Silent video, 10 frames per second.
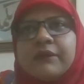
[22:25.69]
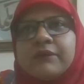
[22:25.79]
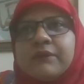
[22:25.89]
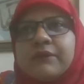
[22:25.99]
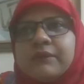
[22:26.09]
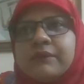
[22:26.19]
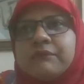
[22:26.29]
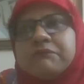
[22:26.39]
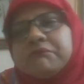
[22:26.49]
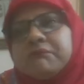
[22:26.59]
So
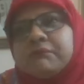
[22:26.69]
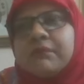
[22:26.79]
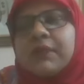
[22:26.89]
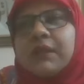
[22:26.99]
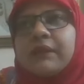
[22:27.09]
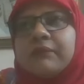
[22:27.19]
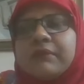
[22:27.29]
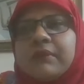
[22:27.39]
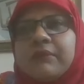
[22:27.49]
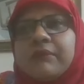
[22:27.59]

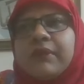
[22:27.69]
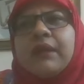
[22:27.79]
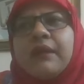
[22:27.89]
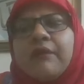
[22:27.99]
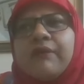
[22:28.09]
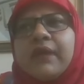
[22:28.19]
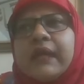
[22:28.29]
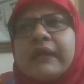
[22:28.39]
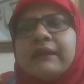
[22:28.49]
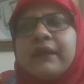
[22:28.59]
but roughly,
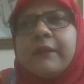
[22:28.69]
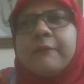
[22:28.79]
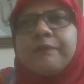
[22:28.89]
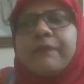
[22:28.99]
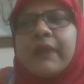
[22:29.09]
I think